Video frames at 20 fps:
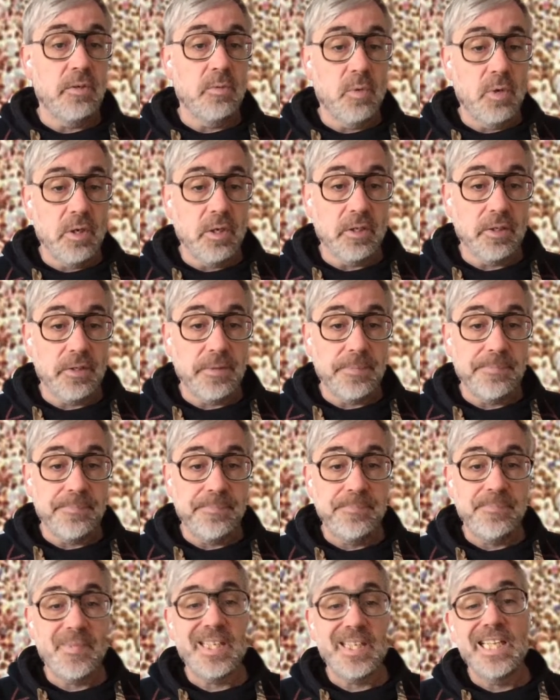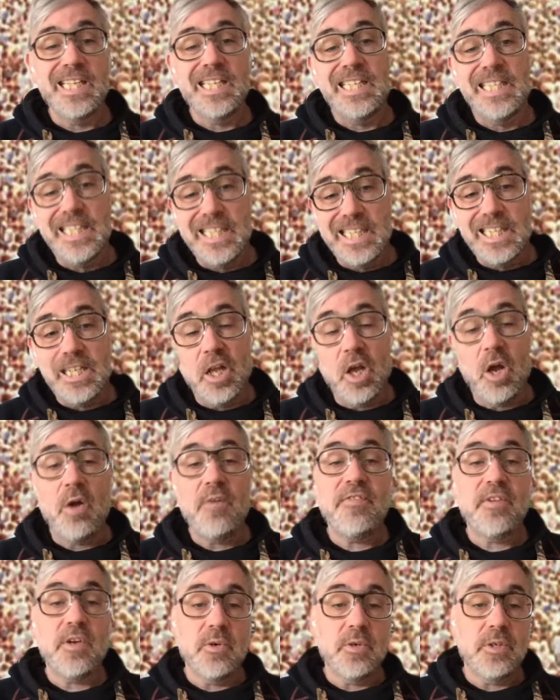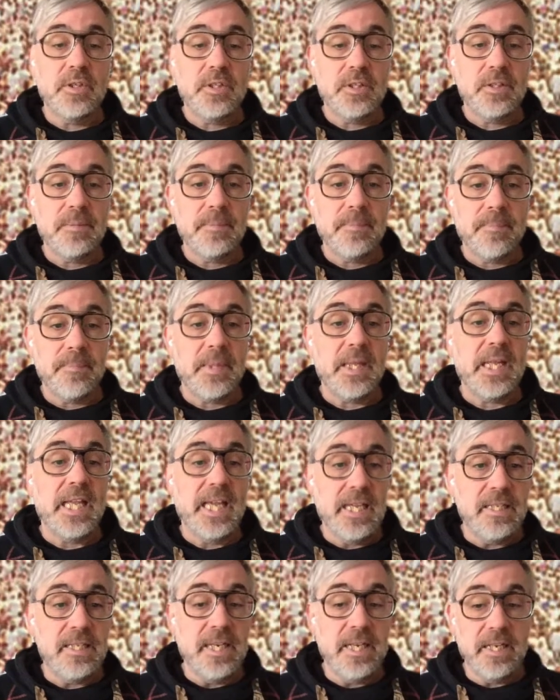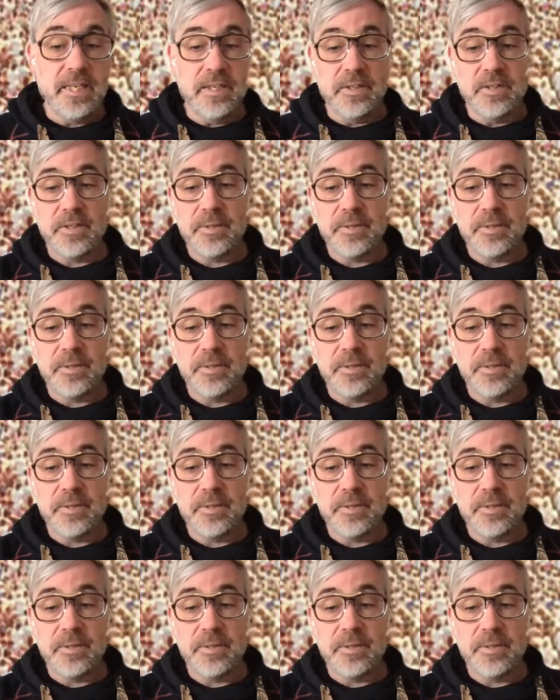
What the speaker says: Of course, it didn't. If you look, for